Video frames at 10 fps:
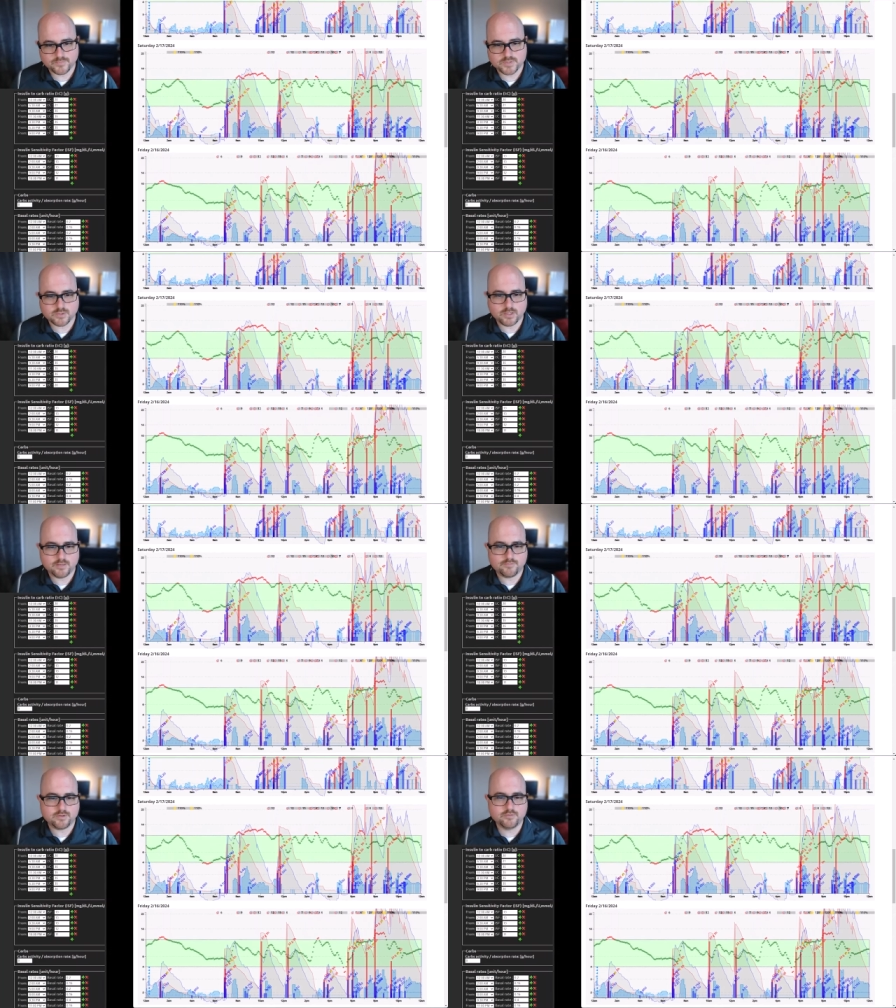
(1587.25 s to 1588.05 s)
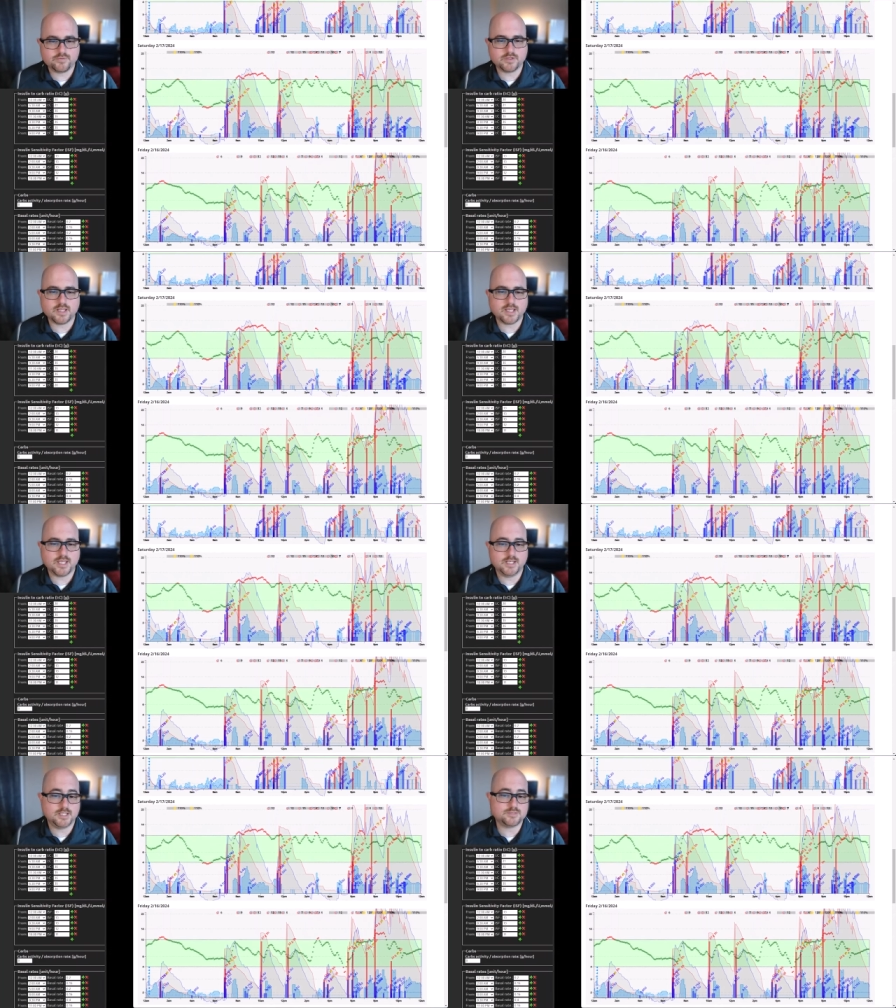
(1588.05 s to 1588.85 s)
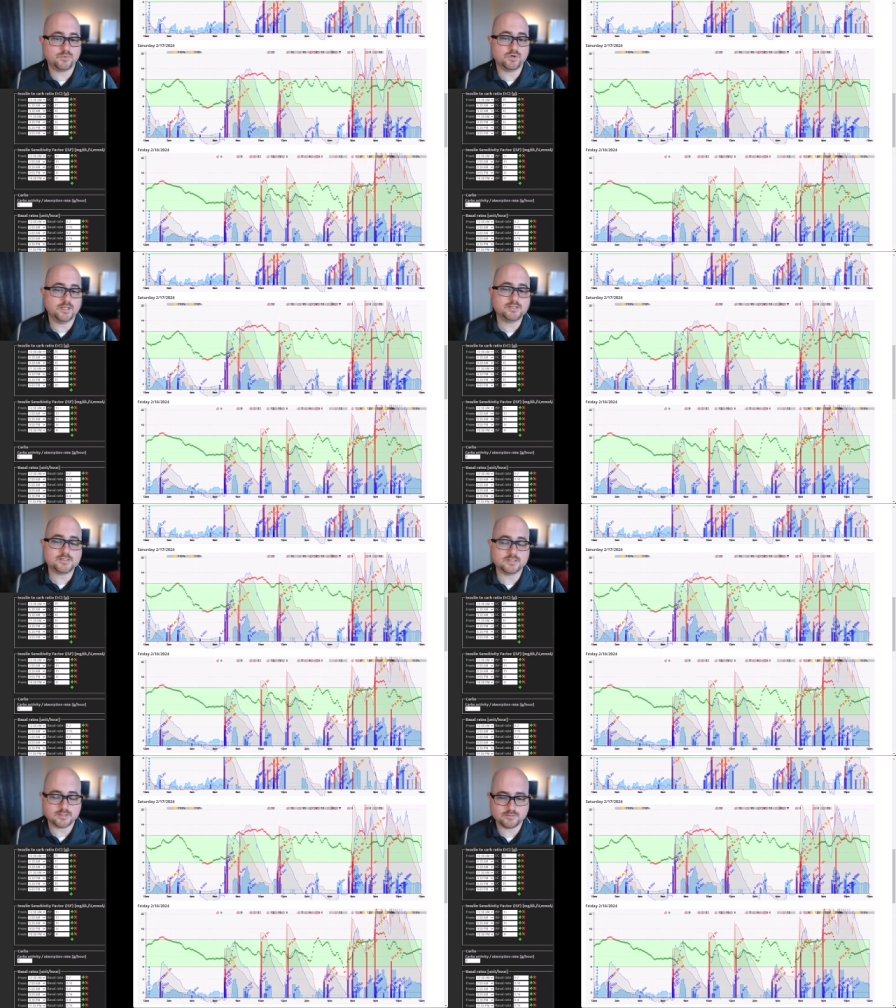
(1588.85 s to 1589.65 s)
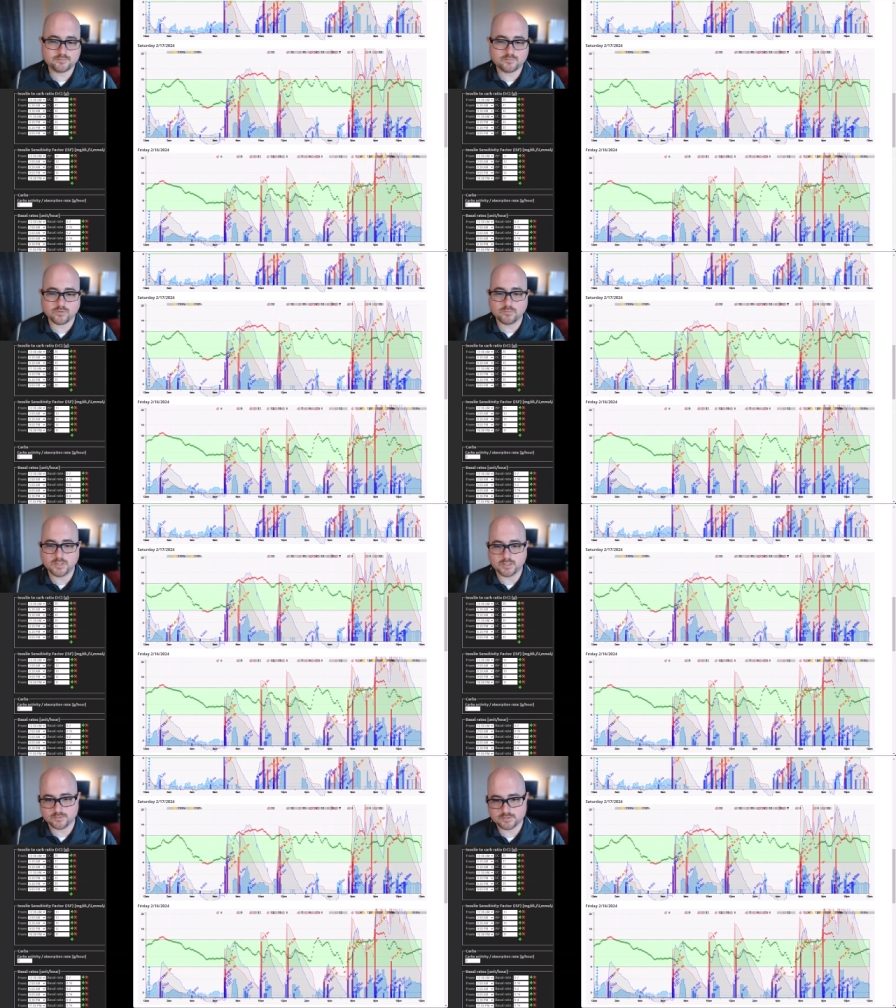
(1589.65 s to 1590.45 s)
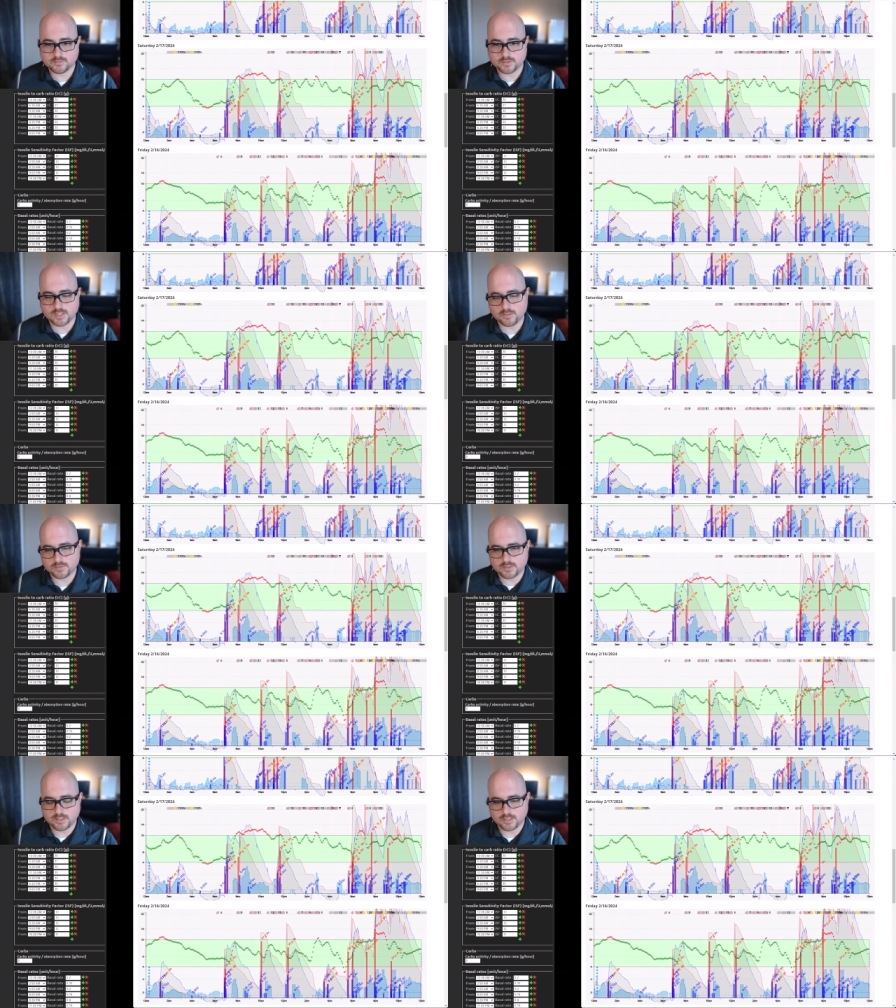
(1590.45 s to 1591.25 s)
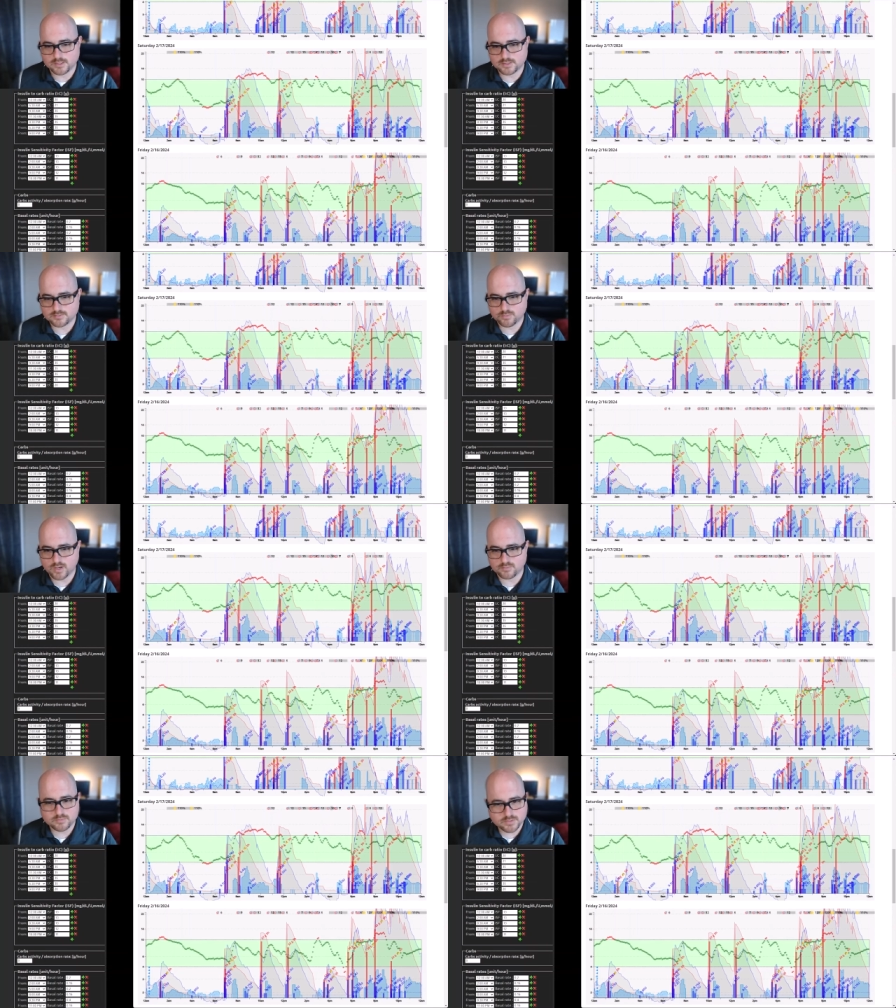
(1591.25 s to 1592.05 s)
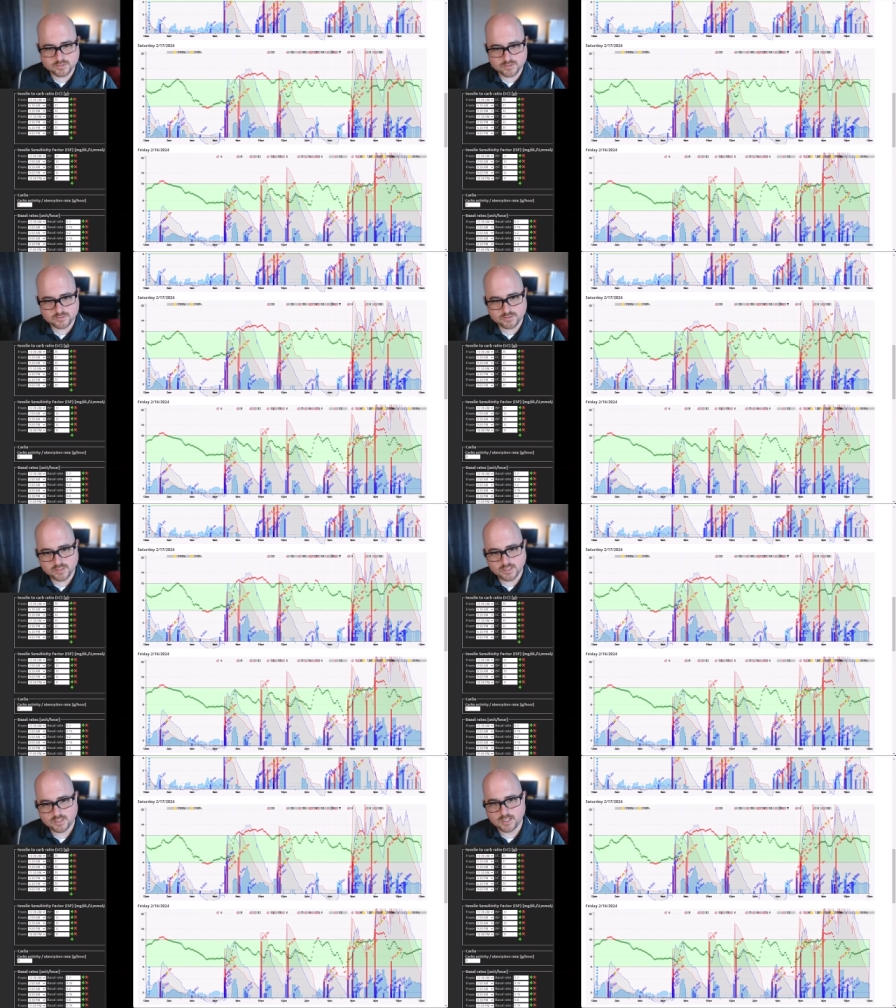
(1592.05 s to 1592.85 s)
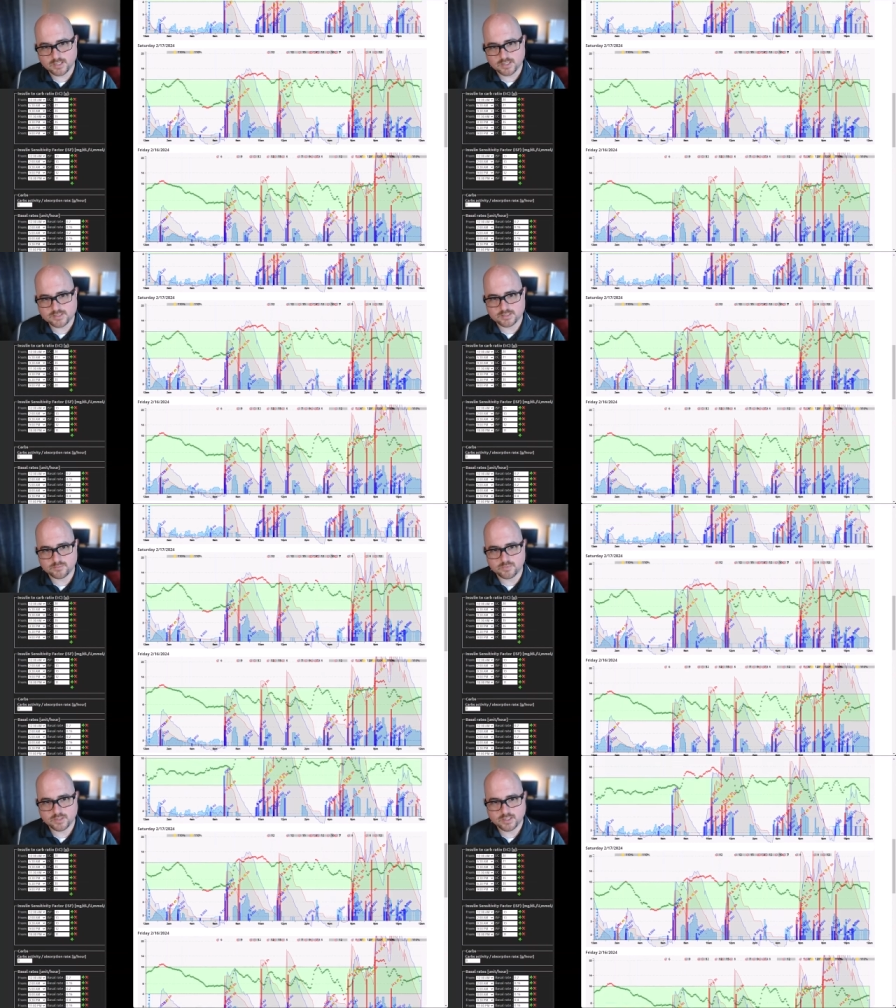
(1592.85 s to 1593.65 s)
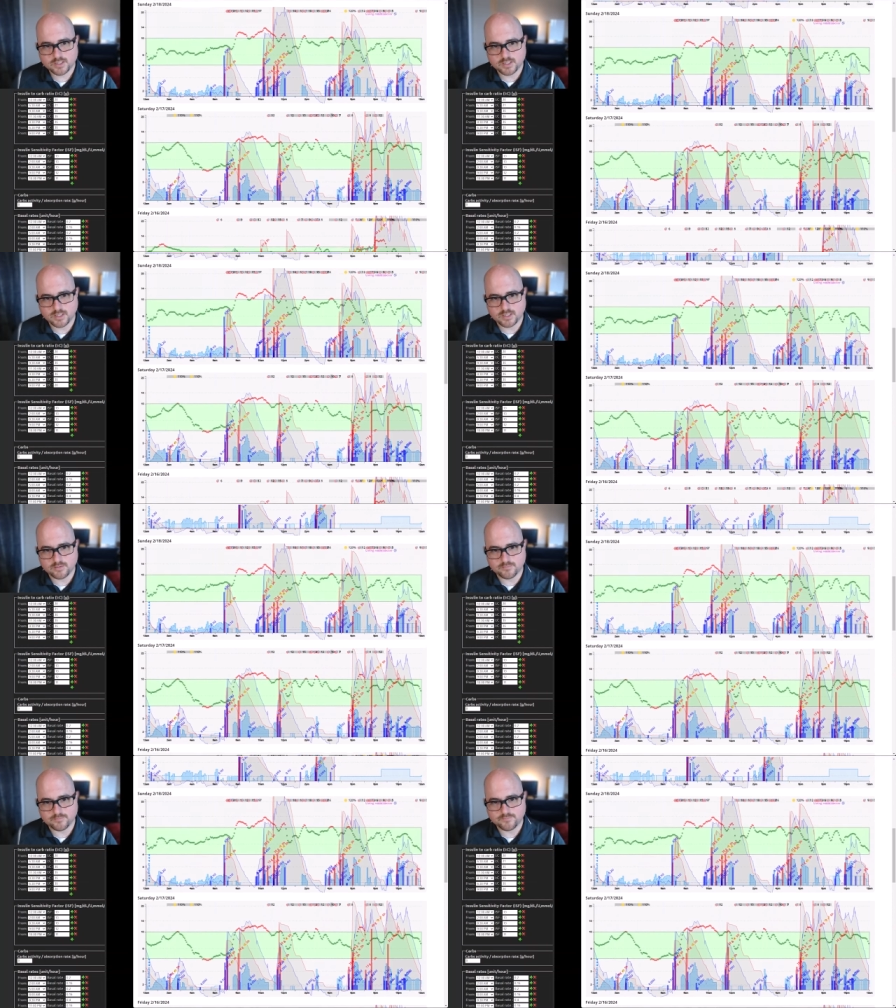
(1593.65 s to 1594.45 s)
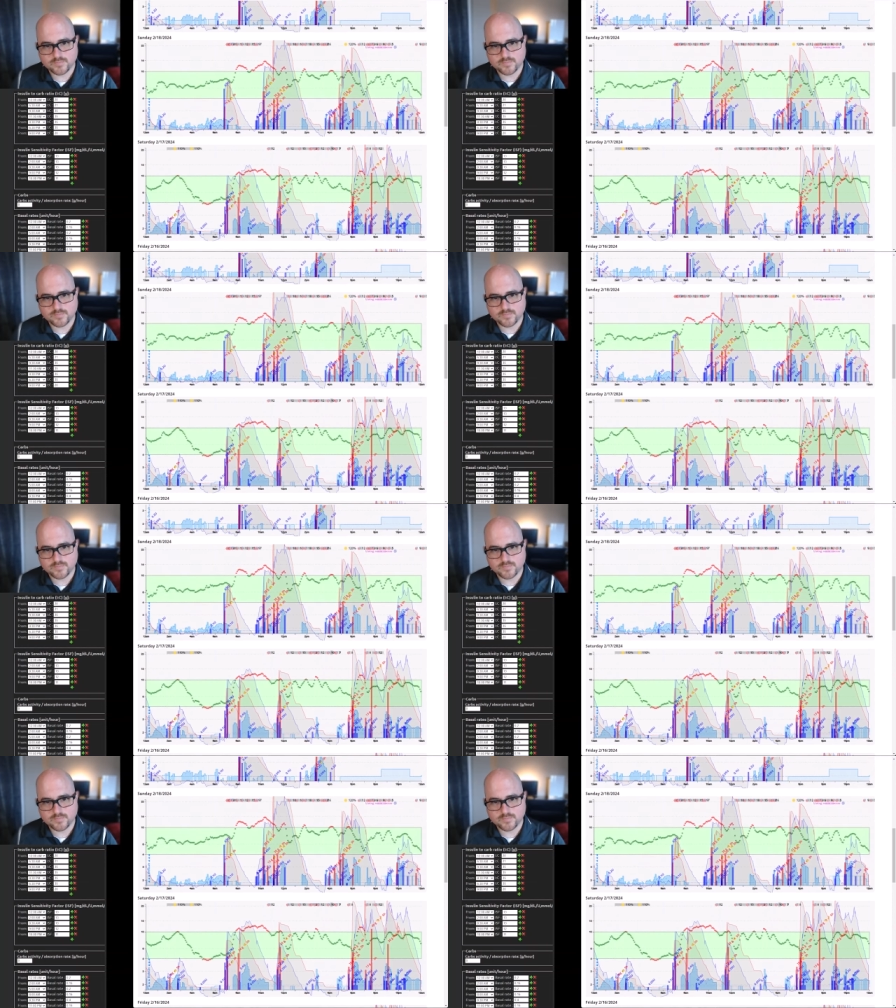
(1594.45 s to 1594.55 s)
So if you feel like he needs more insulin for meals, which I would think is probably true, at least in the morning, um,